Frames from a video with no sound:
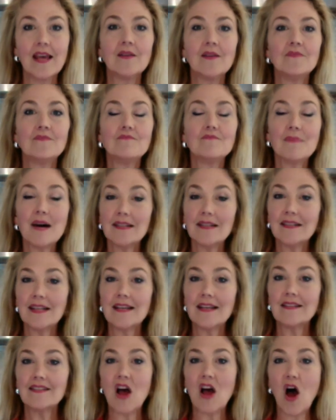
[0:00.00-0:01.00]

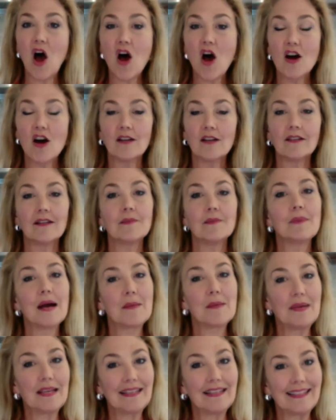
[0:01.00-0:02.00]
Mondays are my
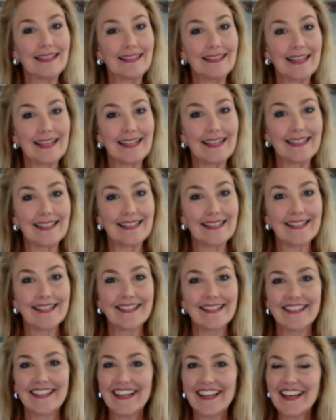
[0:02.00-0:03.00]
media days.
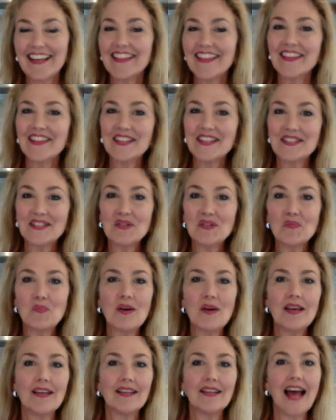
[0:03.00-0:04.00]
This is
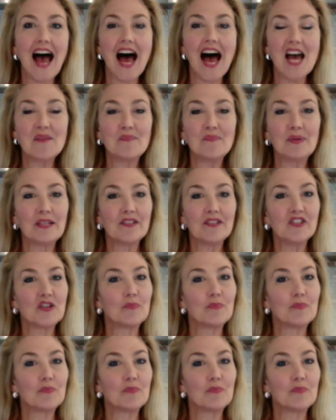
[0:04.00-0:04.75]
when I pitch